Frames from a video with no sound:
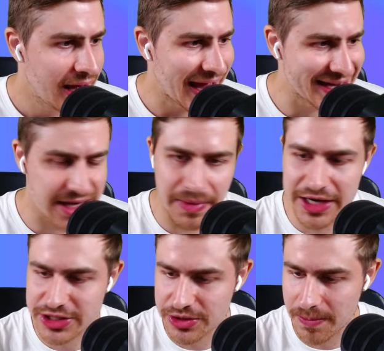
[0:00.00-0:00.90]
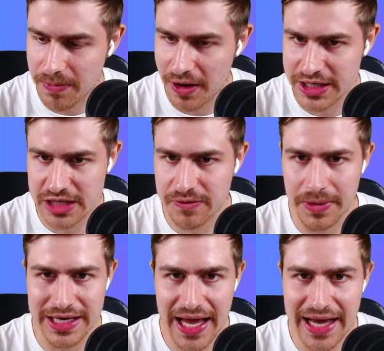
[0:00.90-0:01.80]
As I mentioned, do apologize for
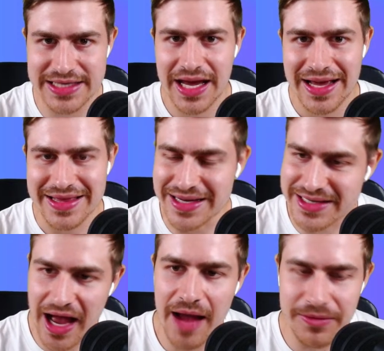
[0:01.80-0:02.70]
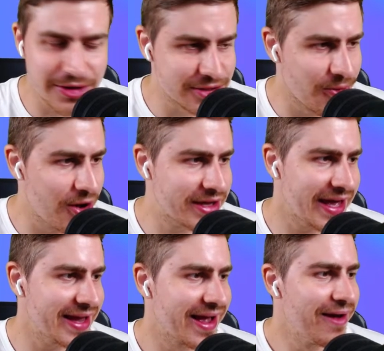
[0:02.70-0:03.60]
being late. The timer is
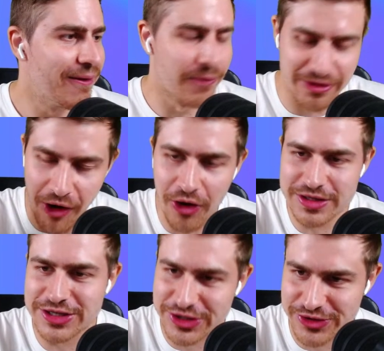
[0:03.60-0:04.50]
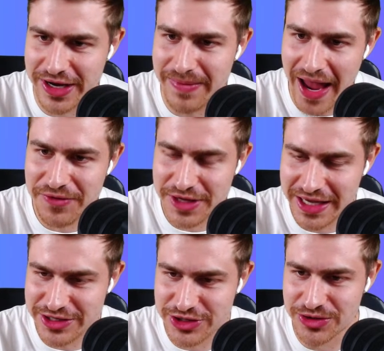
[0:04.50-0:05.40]
working. We're on stream. Everything
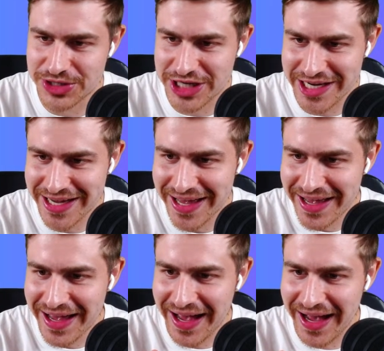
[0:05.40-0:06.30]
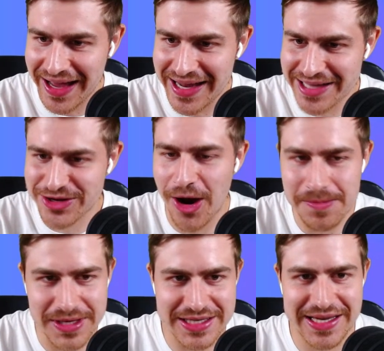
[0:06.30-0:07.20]
is Gucci. Let's hope
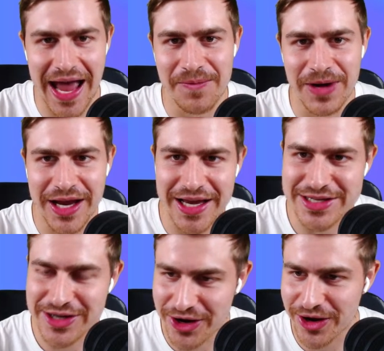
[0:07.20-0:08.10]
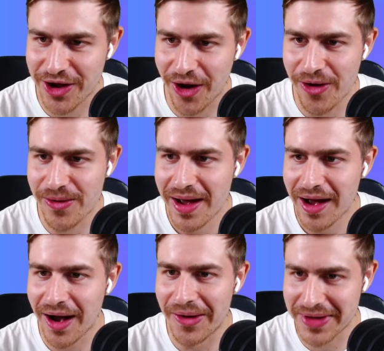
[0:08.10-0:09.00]
this game week is going to go
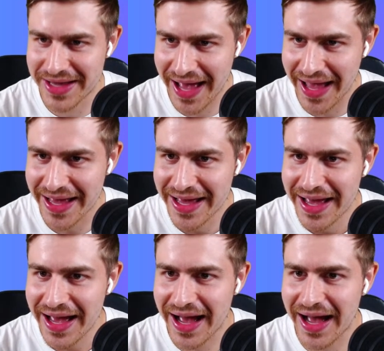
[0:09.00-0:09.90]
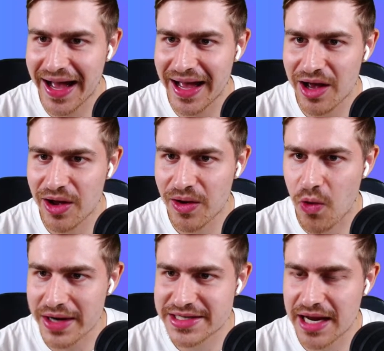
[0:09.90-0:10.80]
okay.
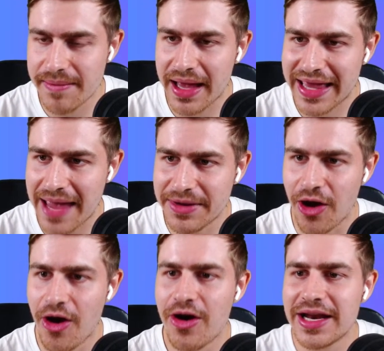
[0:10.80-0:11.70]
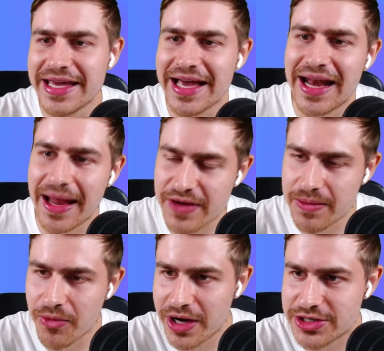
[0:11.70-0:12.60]
Guatam came in early. Lovely
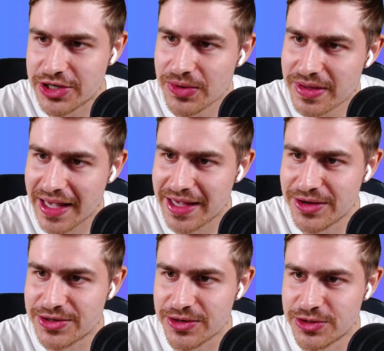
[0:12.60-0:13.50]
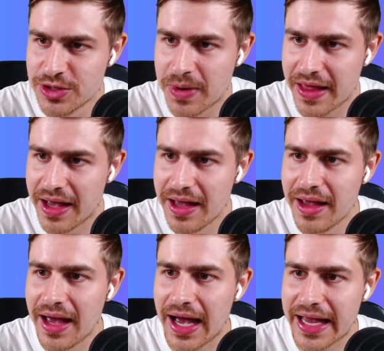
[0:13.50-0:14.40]
morning to you. Thank you to you too, brother.
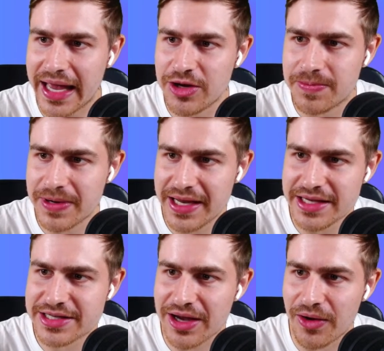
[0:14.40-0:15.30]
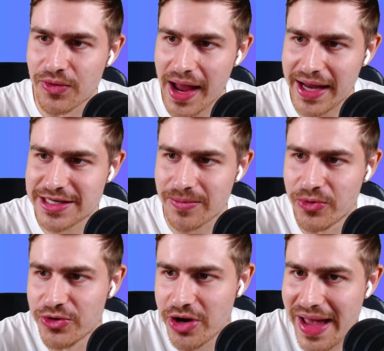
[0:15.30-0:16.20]
Can you please rate
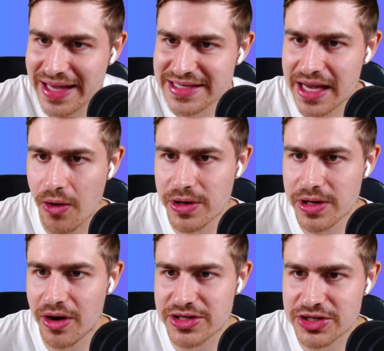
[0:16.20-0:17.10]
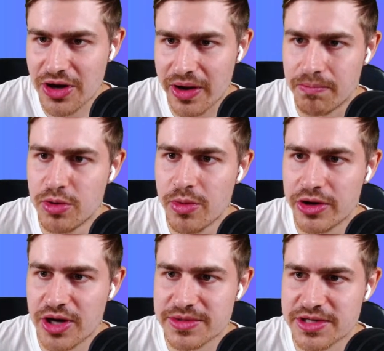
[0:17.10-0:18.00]
Bruno, Eze, Odegaard, Sarr, and Mbumo in
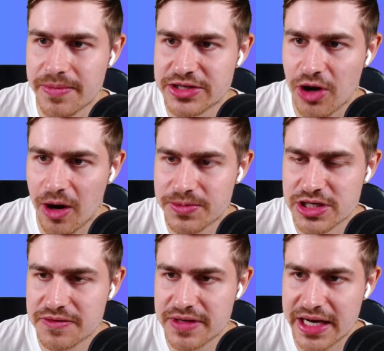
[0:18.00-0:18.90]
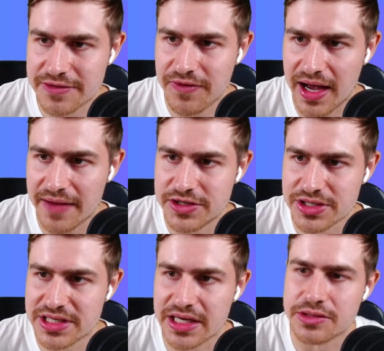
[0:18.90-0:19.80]
terms of the best options for the next 5 to
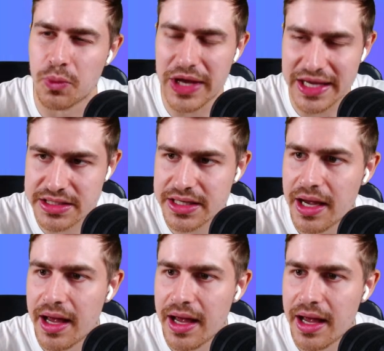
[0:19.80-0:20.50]
6 weeks?